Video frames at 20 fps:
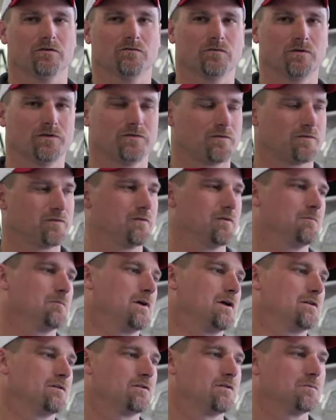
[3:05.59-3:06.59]
If we
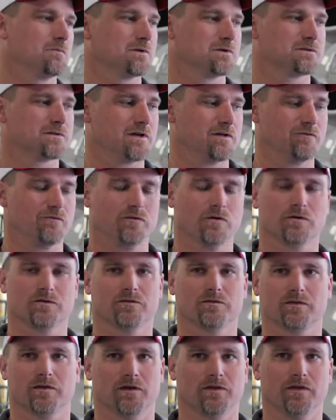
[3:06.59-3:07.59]
spend too much time
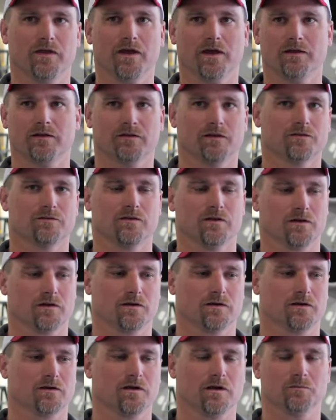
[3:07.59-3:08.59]
focusing on that, that's not
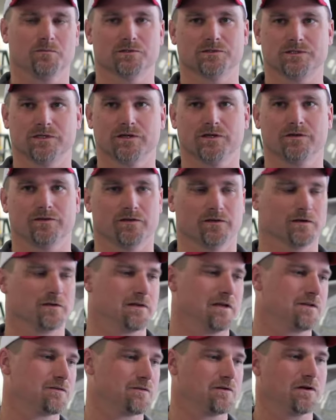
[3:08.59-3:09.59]
going to accomplish anything,
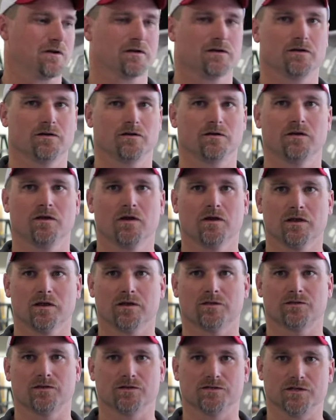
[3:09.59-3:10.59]
that's not going to
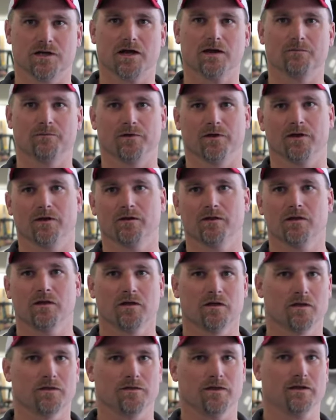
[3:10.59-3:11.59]
get the job done,
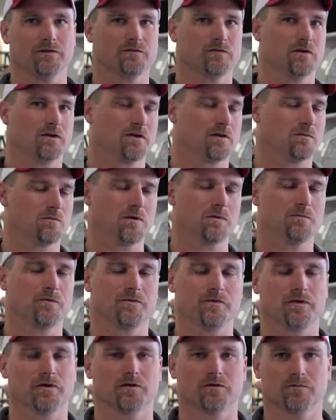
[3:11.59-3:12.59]
and that's not going to
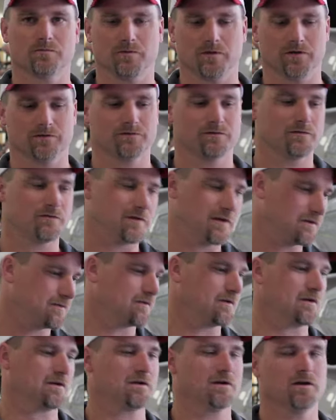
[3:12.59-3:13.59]
represent our sponsors, that's
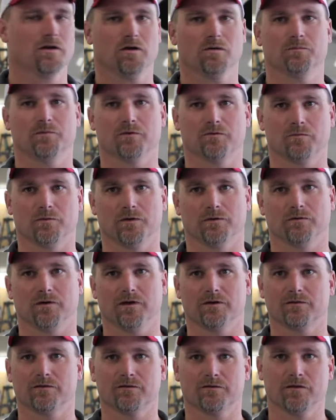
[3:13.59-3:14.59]
not going to help us win
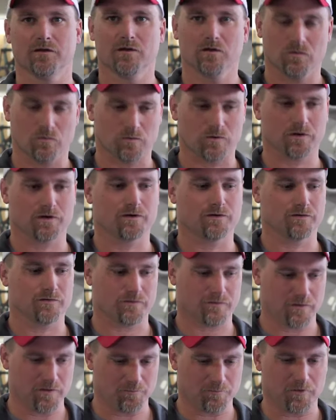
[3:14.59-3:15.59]
races. We're going to
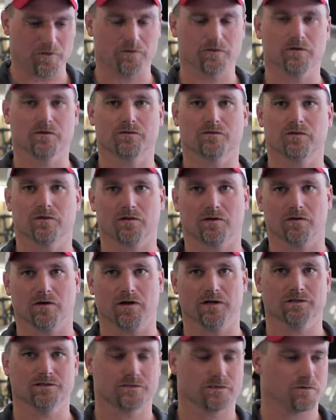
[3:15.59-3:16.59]
just keep our nose to the
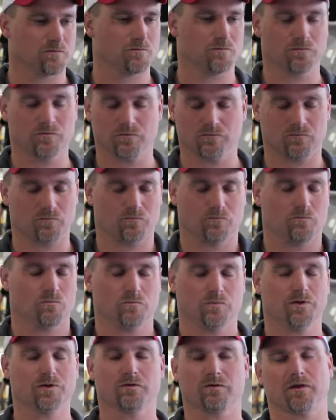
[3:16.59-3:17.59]
grindstone.
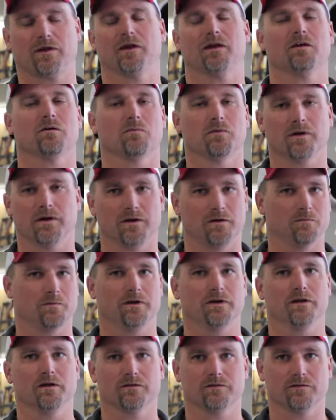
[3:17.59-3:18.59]
We don't care what
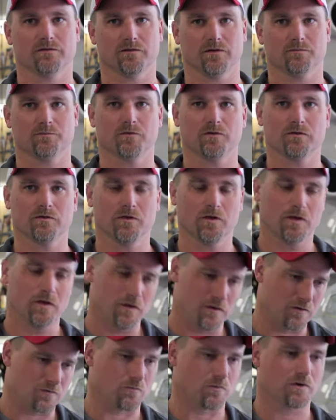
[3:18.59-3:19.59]
anybody else is up to,
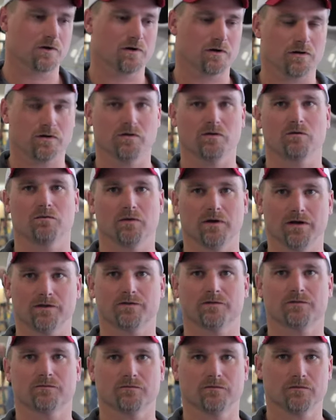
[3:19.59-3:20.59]
and we're going to go
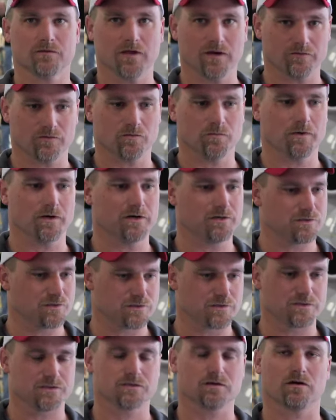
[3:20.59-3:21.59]
race everybody
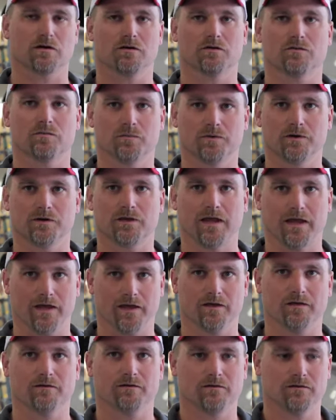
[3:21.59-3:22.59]
just as hard as we
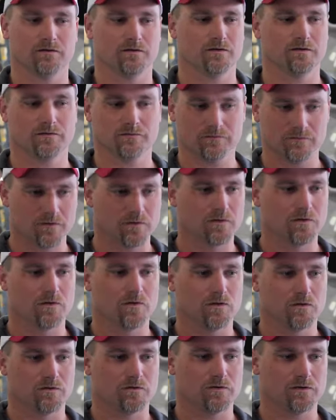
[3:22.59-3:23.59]
can, and
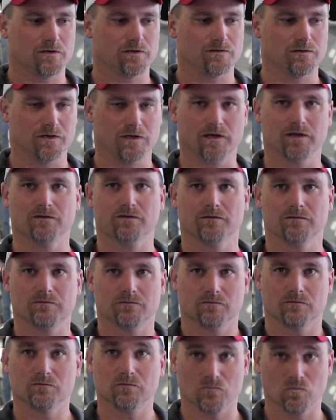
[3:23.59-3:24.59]
in the end,
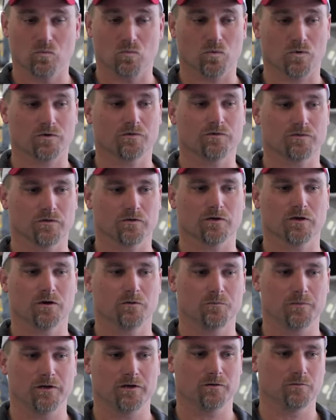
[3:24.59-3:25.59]
we're still going
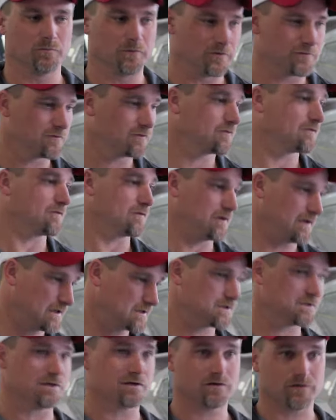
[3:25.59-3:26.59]
to be in business for
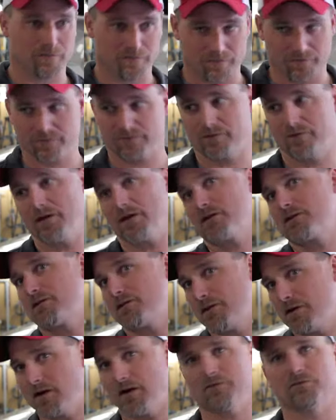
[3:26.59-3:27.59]
next year and this next
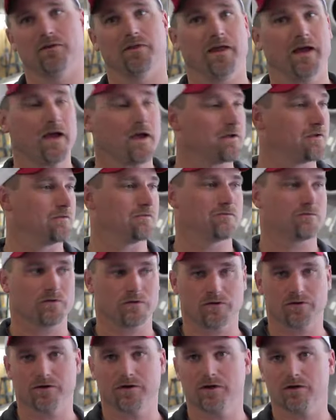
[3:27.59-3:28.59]
year after that and
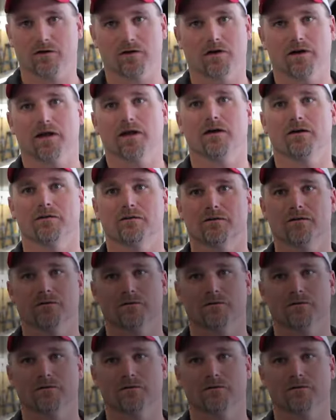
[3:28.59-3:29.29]
for here on out.